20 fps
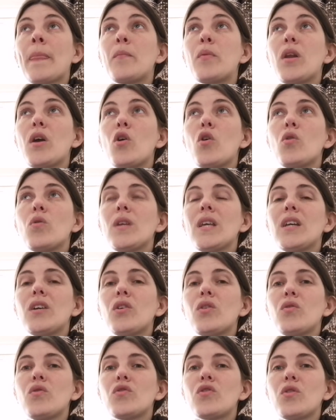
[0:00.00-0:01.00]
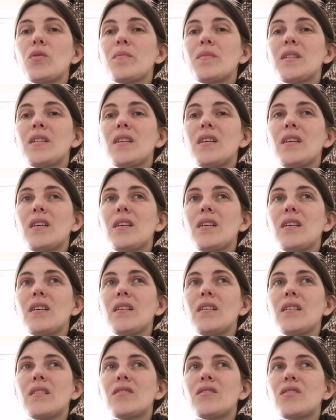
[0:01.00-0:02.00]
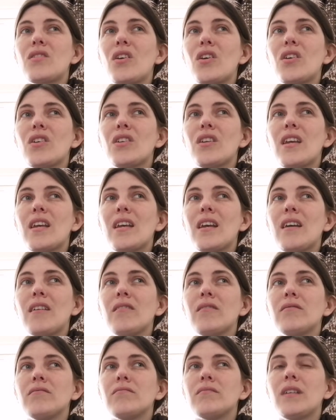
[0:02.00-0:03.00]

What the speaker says: But it only goes up to a certain year.